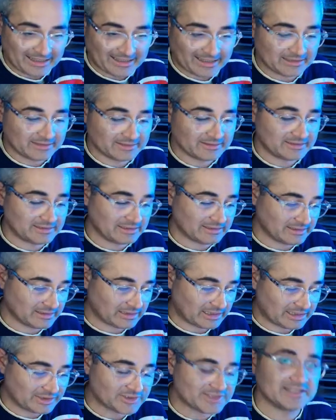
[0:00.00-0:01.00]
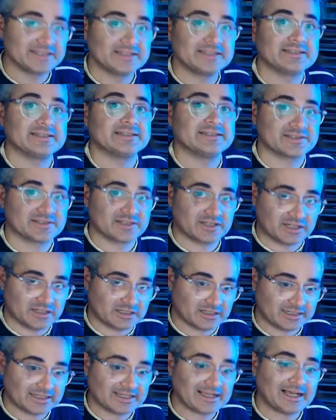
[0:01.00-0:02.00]
and Arsenic is
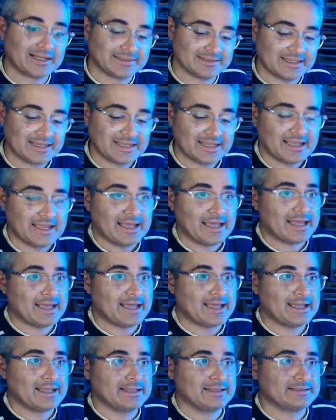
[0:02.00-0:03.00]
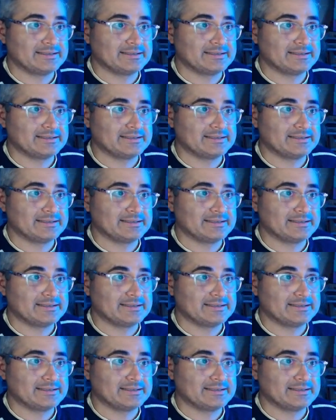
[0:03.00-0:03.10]
her cat, and